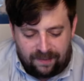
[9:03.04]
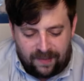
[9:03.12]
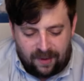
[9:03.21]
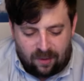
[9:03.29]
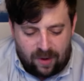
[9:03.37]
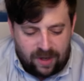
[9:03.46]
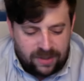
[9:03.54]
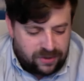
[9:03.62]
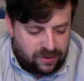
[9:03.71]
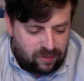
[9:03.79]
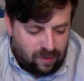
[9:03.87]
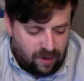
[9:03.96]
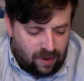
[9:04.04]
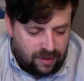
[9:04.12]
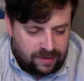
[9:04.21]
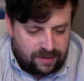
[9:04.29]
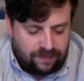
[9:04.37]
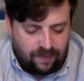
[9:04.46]
questions
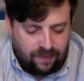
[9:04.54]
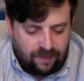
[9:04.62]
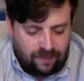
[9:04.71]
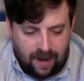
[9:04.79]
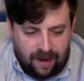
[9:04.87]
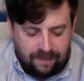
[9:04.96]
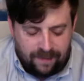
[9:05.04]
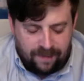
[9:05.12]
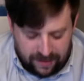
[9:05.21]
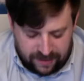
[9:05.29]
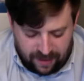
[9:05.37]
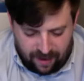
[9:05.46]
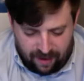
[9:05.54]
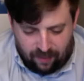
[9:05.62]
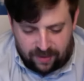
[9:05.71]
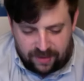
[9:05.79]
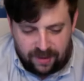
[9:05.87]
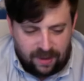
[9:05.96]
was from my fiance
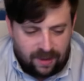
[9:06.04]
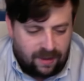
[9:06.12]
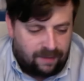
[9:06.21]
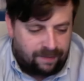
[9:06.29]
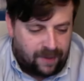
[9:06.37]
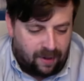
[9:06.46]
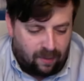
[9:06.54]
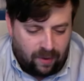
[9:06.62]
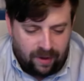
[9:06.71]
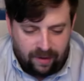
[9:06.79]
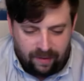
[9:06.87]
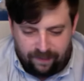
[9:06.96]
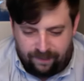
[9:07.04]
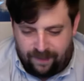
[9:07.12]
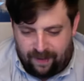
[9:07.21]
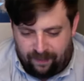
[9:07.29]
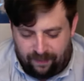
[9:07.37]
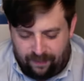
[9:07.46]
was, you know, what are your
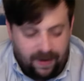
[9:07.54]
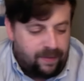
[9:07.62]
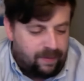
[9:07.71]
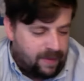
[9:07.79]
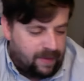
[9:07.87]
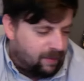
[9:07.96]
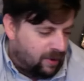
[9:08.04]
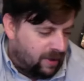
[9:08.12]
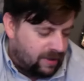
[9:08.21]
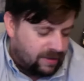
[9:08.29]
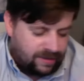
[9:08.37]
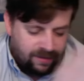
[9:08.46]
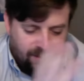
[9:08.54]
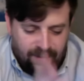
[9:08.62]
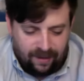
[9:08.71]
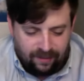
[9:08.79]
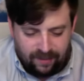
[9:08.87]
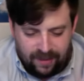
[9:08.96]
favorite memories, you
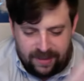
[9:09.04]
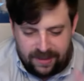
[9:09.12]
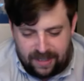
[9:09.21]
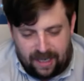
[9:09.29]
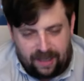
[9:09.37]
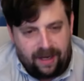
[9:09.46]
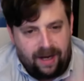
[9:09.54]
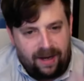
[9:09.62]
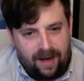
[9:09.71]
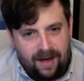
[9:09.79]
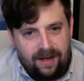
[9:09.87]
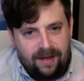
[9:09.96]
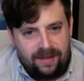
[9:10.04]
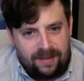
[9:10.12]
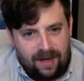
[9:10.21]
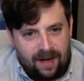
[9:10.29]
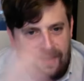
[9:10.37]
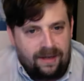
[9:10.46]
know, each decade, 80s,
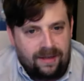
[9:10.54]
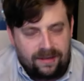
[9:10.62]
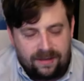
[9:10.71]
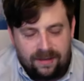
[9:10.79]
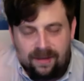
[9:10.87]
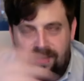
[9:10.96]
90s,